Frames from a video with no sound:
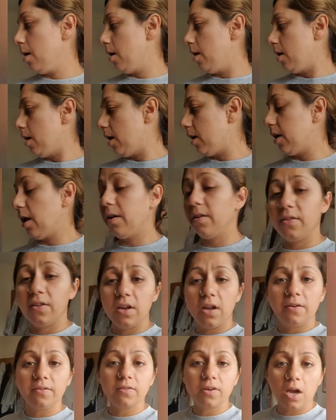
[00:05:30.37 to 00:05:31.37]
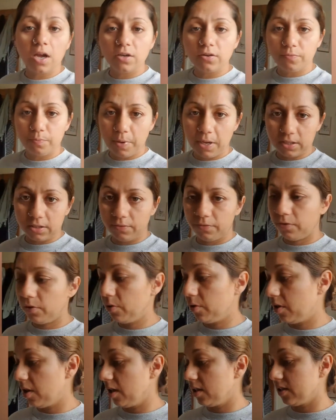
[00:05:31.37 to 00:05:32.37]
and then I kind of picked a few
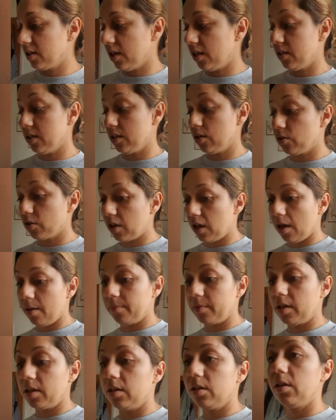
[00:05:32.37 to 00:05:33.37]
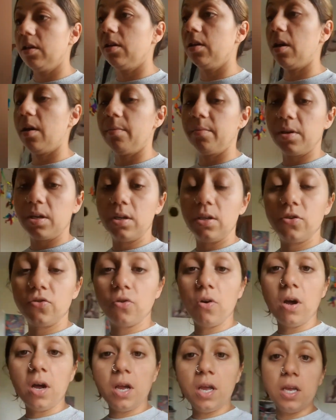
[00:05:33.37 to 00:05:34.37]
things and I said, okay, I'm gonna
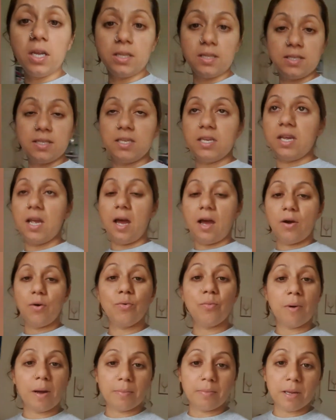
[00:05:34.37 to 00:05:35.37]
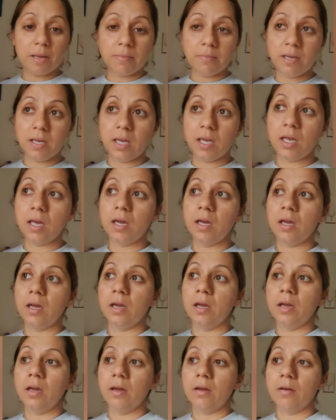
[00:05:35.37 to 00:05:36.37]
try and see how my baby
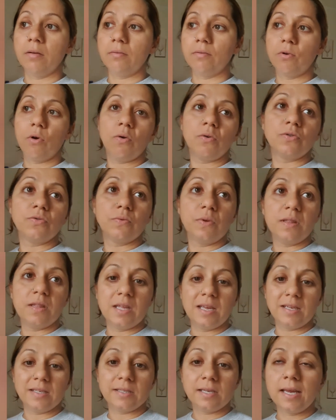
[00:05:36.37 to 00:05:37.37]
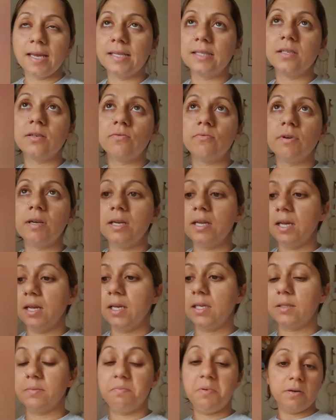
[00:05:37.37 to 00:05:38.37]
goes with this. He didn't really
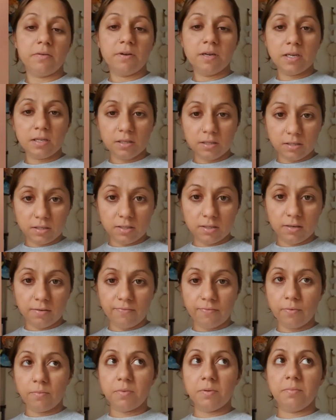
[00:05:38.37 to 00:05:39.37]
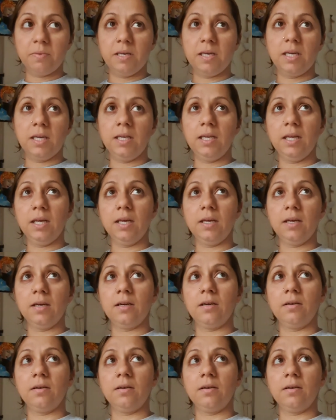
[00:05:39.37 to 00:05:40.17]
experience from the beginning